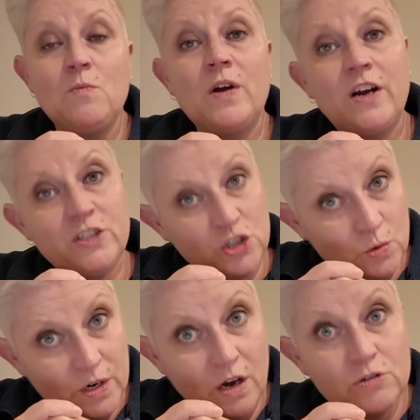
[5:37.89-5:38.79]
And when I
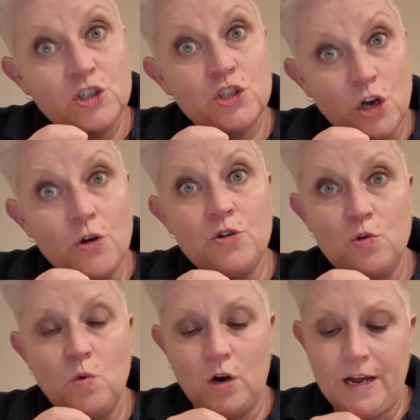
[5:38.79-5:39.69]
do it, I'll show
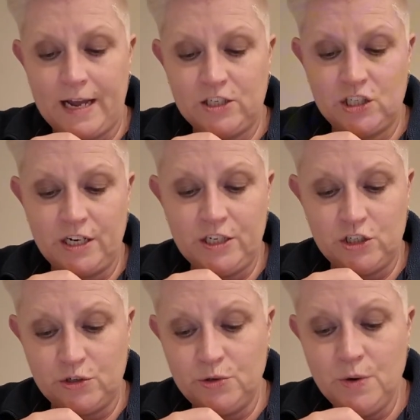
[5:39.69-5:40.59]
you what I actually
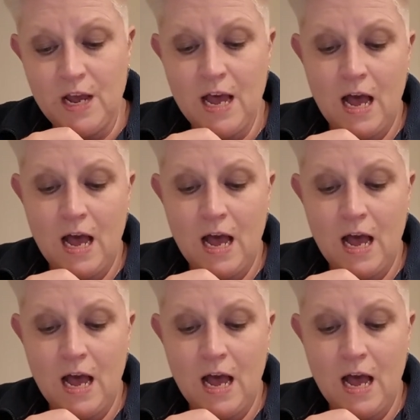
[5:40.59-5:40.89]
do.